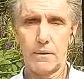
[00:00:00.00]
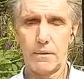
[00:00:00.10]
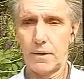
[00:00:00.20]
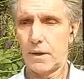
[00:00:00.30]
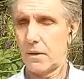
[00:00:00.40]

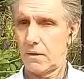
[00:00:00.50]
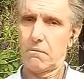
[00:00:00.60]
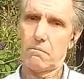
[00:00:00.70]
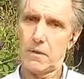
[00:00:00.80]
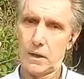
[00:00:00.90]
that
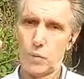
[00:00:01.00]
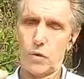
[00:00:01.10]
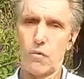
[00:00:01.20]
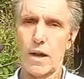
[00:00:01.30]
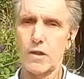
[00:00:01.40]
it
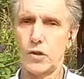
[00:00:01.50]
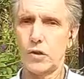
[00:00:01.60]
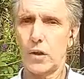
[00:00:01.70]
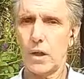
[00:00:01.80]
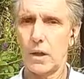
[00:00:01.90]
will rise
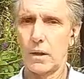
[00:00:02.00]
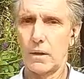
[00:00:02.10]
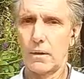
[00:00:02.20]
the sugar